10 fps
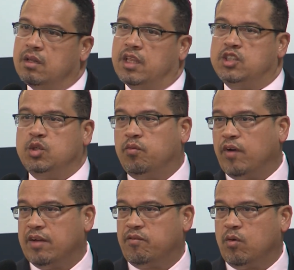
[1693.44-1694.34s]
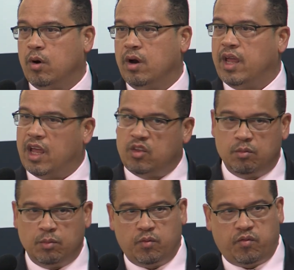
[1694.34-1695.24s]
that you fight for and
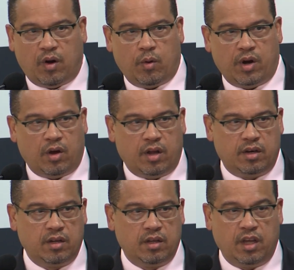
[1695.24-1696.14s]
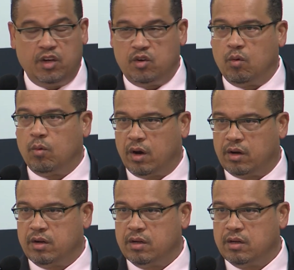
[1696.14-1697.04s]
you move forward on in your
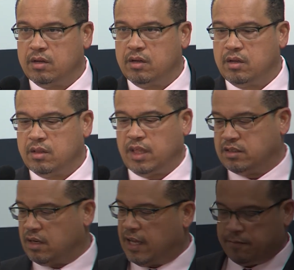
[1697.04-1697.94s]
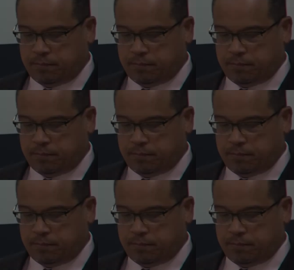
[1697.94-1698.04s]
work. Thanks a lot.